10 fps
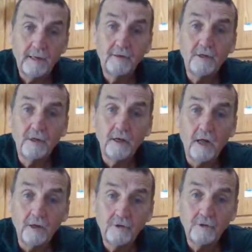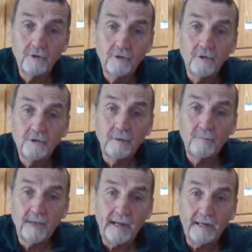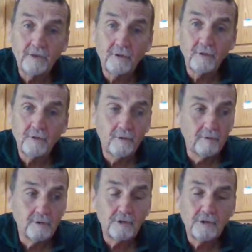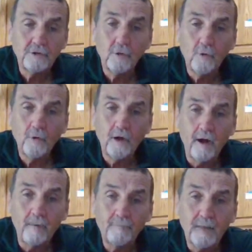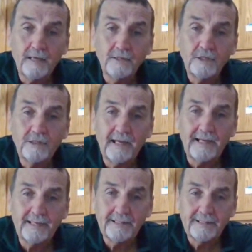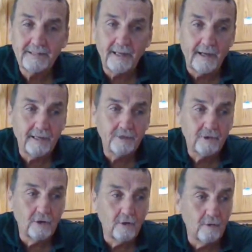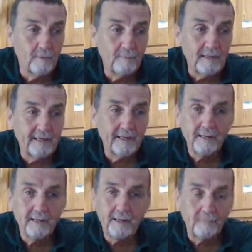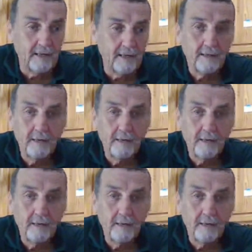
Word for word: To lock your doors and pack your store up and stay inside. So immediately I'm like,